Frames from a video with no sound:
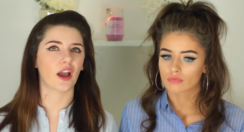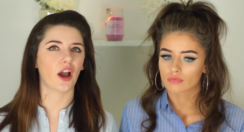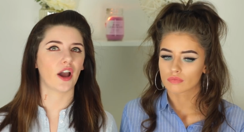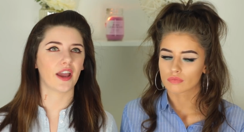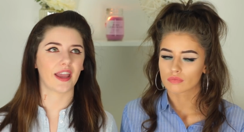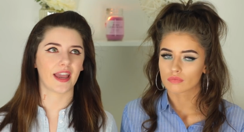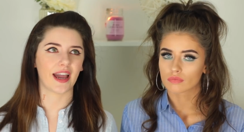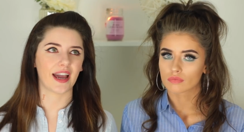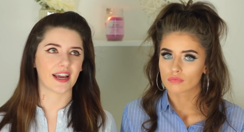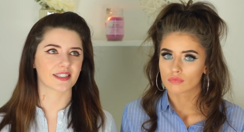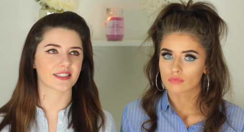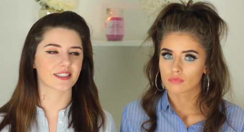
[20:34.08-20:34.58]

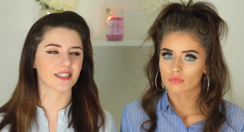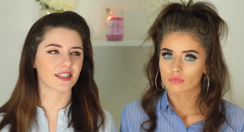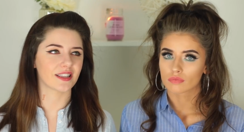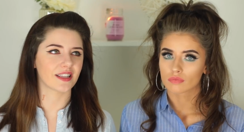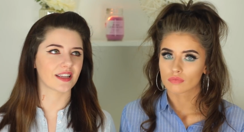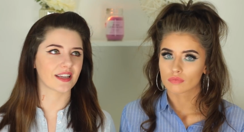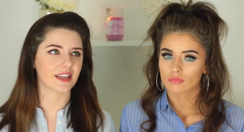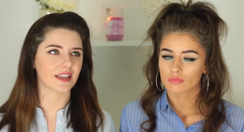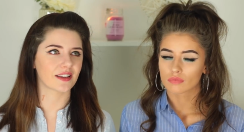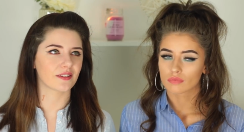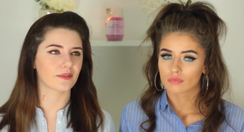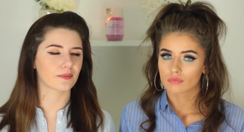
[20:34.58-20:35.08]
Speaker 1: I had to
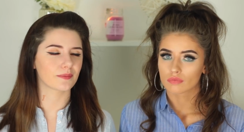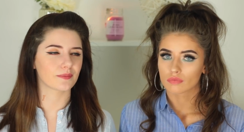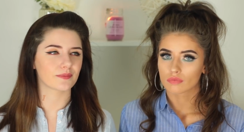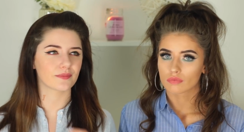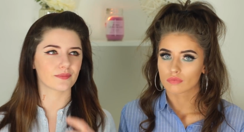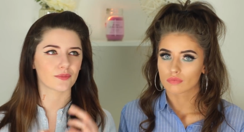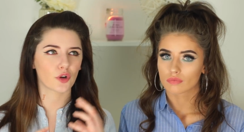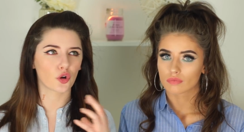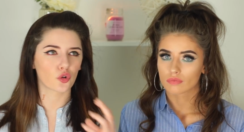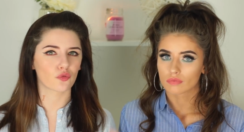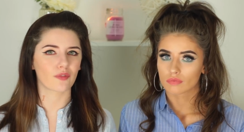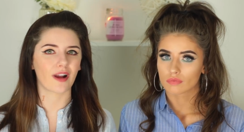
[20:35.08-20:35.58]
like
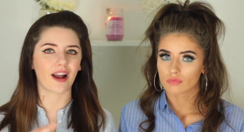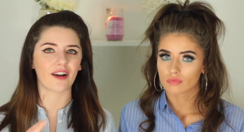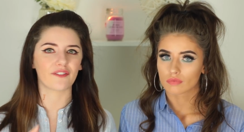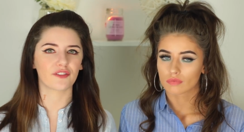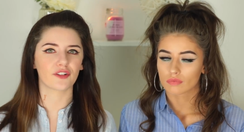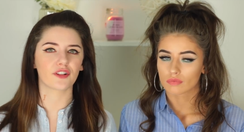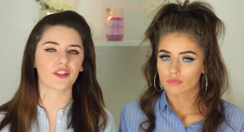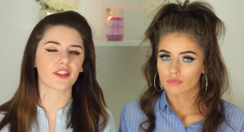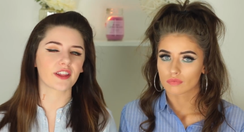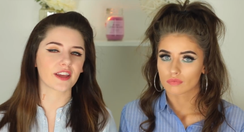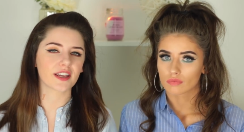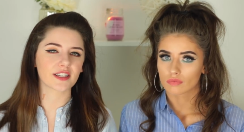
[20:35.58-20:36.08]

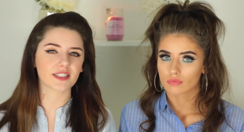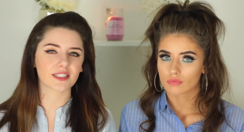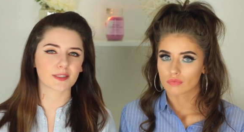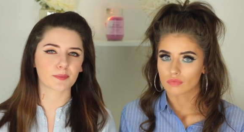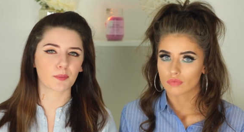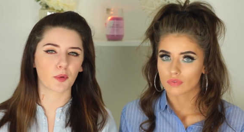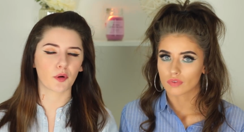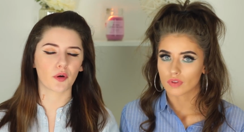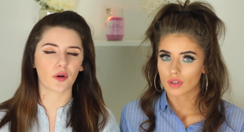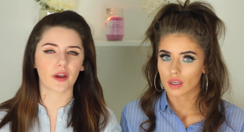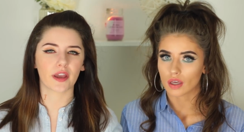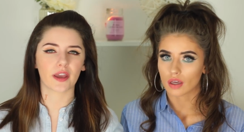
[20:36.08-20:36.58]
unravel this
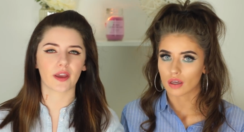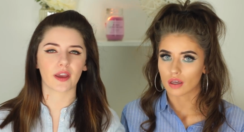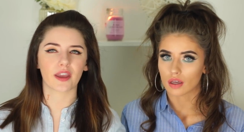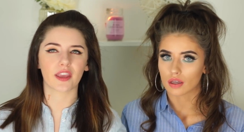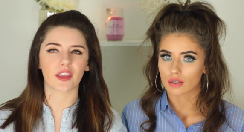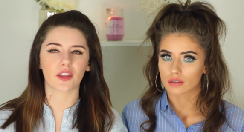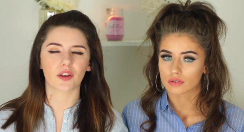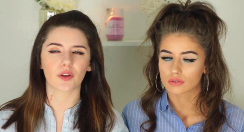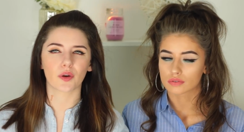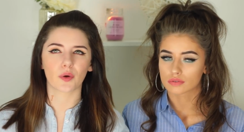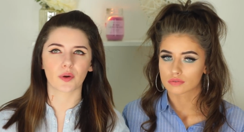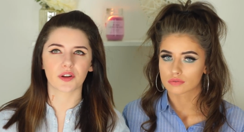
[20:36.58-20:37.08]
but
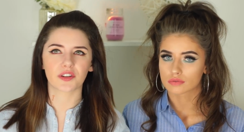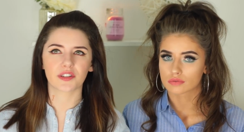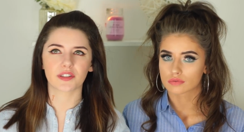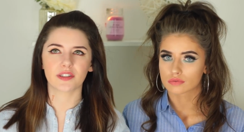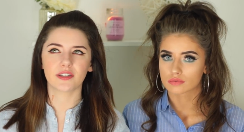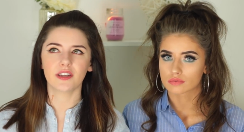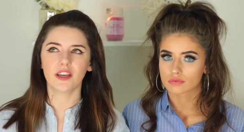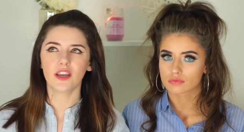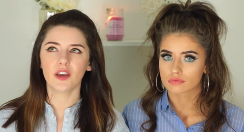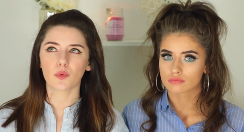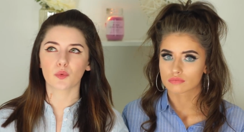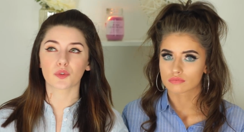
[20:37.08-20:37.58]
yeah. you know i
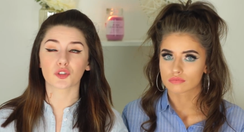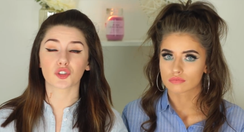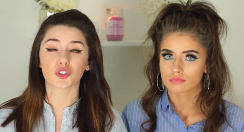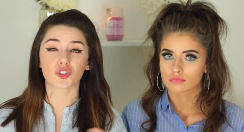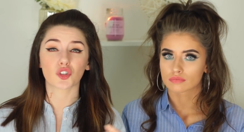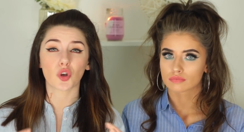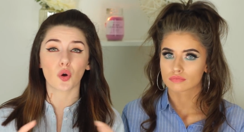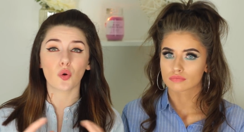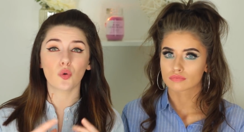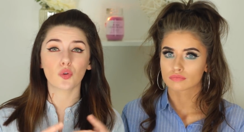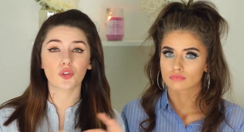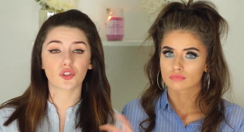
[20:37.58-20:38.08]
was
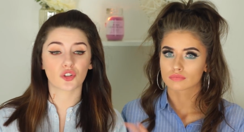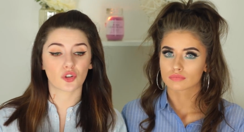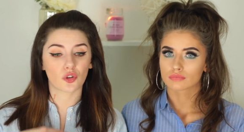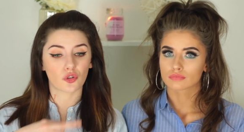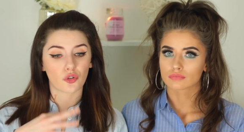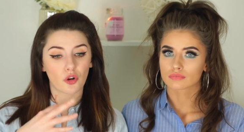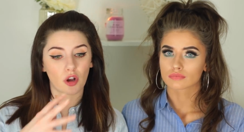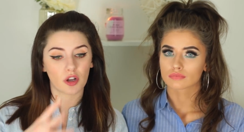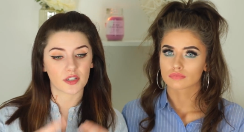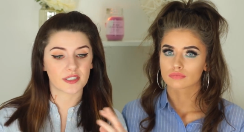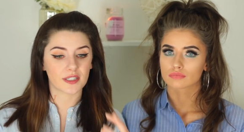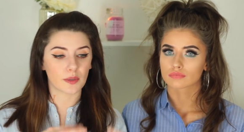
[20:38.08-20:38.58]
so
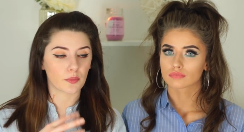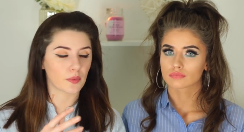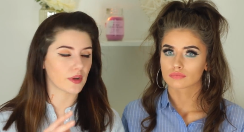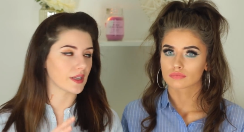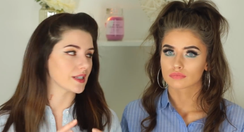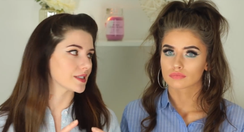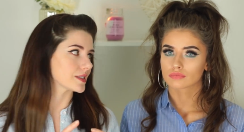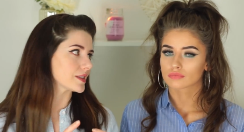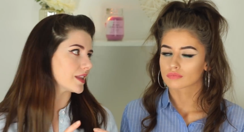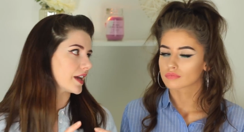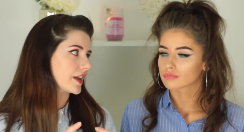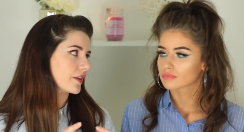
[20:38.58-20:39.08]
crossed in
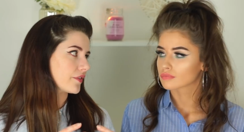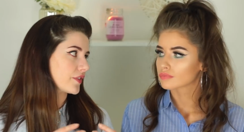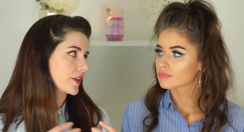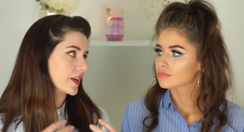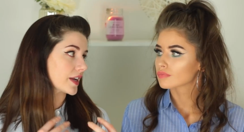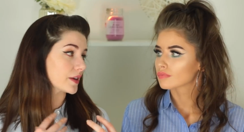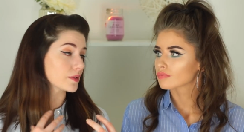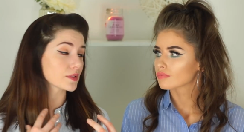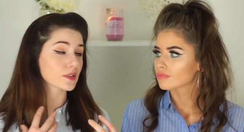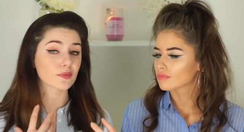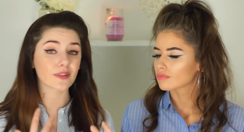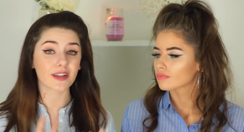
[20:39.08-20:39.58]
with his life
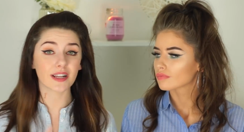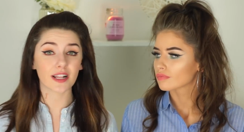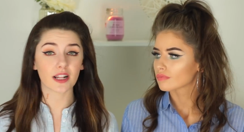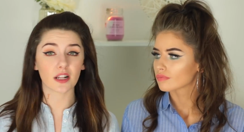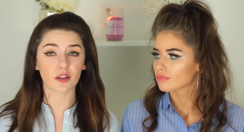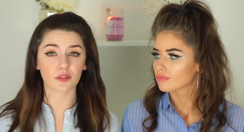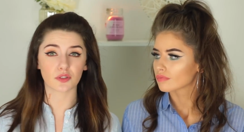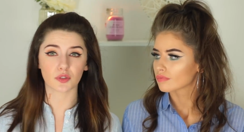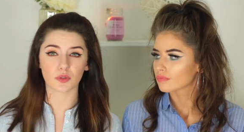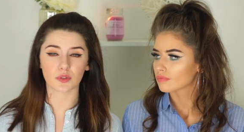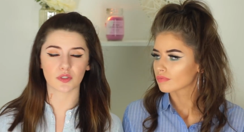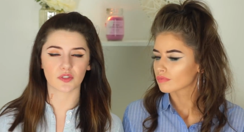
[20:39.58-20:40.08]
like i was really
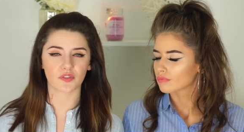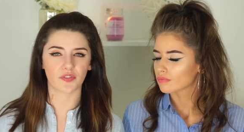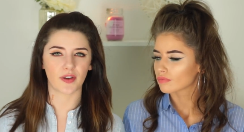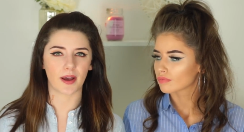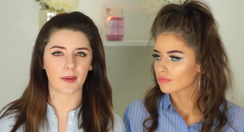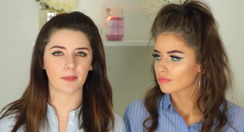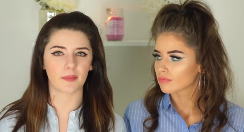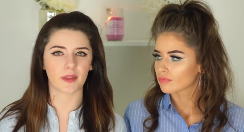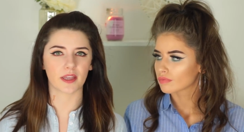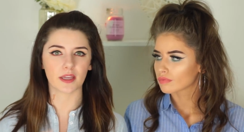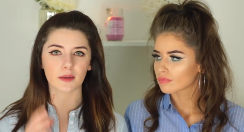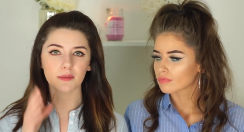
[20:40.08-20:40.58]
close to his
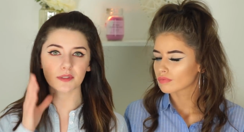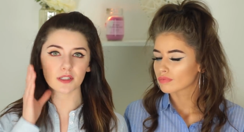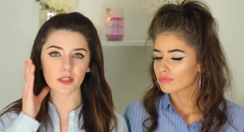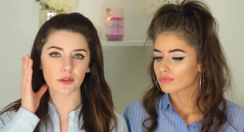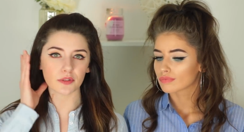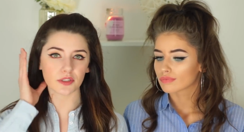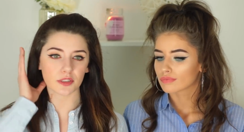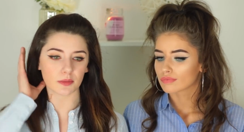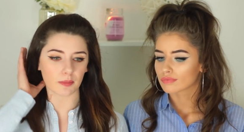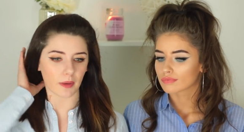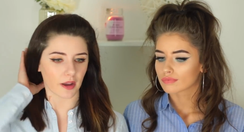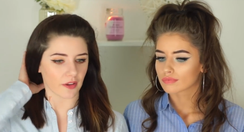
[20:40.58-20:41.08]
family he was
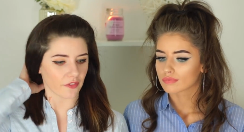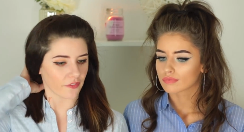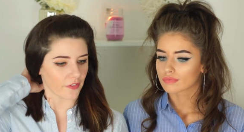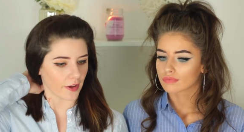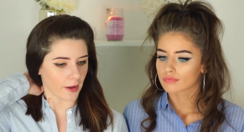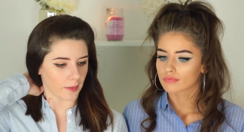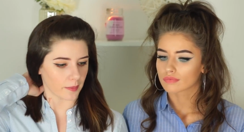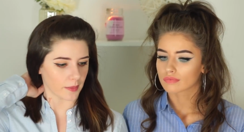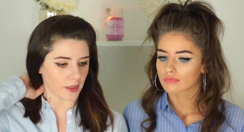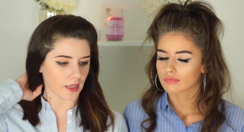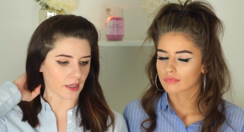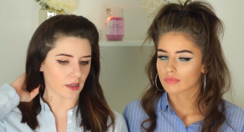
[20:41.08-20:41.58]
close to my
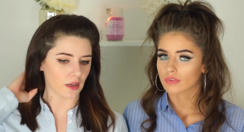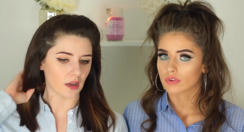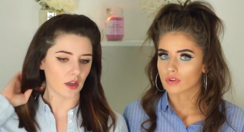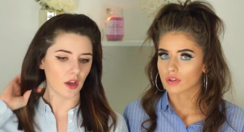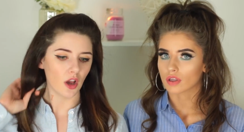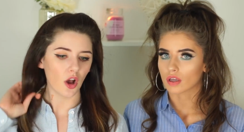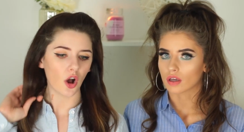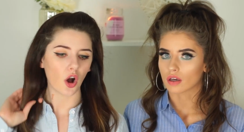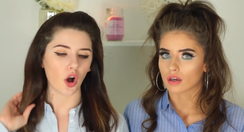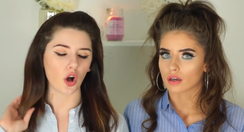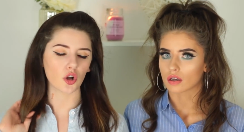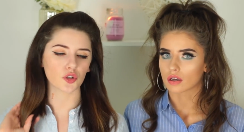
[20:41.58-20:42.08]
family and
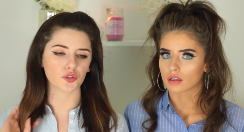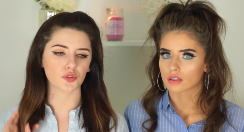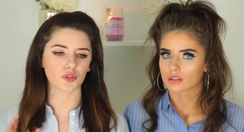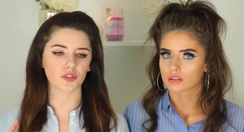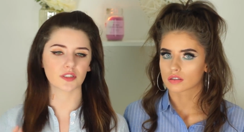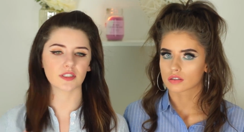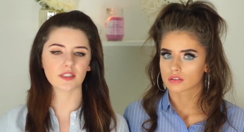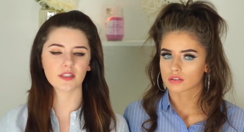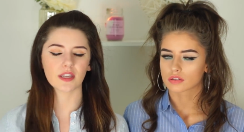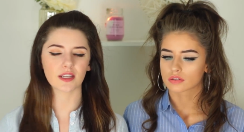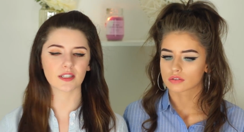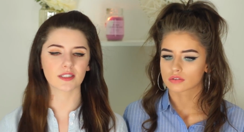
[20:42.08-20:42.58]
yeah. all
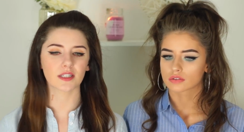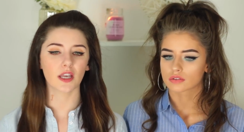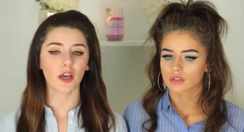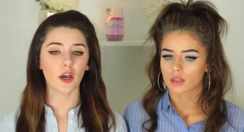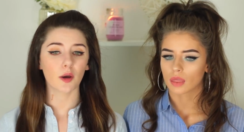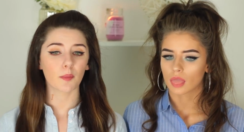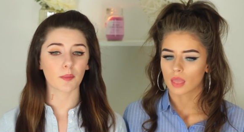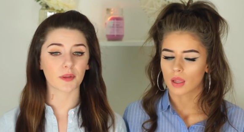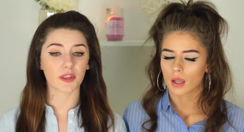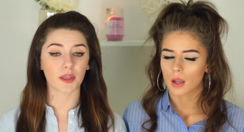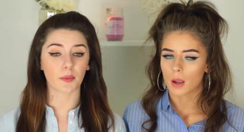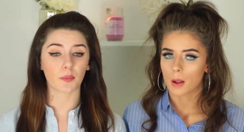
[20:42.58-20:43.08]
sorts of things
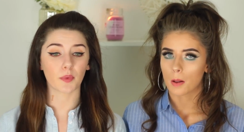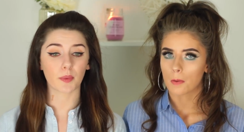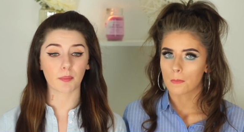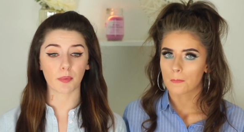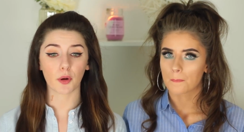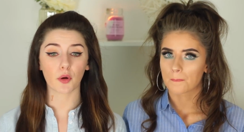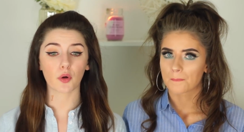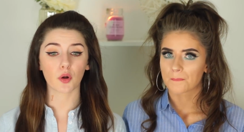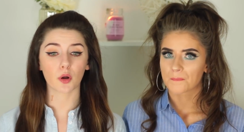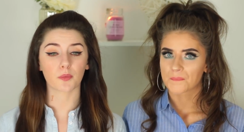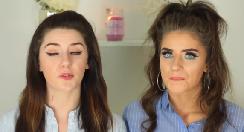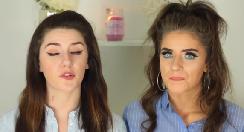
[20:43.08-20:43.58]
but then we
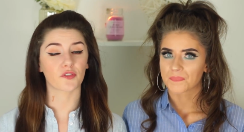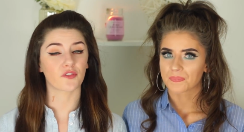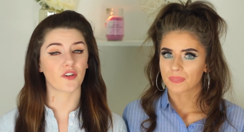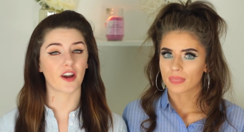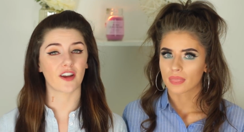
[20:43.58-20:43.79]
broke up for